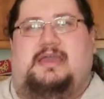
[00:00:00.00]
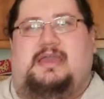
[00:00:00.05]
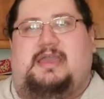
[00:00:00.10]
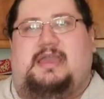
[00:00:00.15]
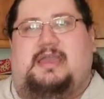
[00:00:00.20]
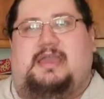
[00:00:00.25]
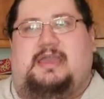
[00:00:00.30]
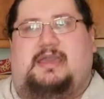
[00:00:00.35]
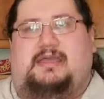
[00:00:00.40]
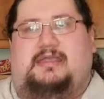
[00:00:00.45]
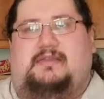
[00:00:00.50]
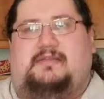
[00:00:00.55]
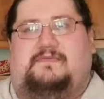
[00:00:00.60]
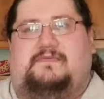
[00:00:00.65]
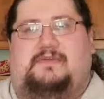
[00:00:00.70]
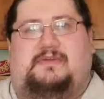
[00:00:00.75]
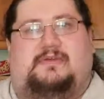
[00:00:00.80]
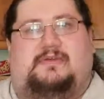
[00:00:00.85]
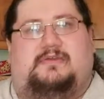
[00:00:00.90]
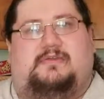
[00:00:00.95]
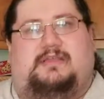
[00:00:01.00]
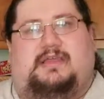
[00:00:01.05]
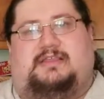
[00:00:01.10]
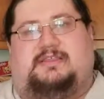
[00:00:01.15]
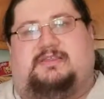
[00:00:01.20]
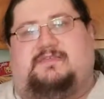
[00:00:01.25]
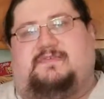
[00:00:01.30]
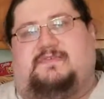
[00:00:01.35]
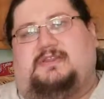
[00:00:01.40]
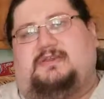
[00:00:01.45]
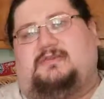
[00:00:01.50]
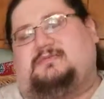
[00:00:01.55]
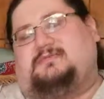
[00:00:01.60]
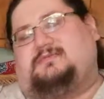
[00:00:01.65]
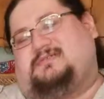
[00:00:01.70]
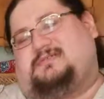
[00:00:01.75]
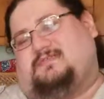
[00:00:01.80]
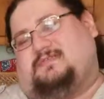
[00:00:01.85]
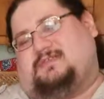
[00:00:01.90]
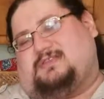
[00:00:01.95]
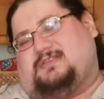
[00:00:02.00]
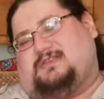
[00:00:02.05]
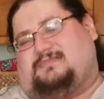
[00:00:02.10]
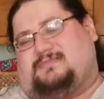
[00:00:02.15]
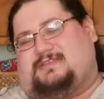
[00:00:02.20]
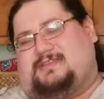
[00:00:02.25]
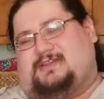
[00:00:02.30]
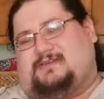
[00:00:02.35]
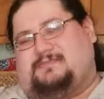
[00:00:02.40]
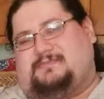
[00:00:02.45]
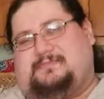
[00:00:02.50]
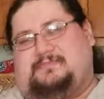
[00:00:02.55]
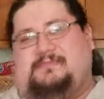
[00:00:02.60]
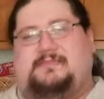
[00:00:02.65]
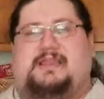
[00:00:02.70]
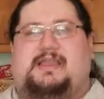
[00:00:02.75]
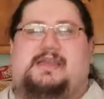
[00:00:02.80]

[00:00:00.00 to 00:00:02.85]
And if you like this video, give it a thumbs up.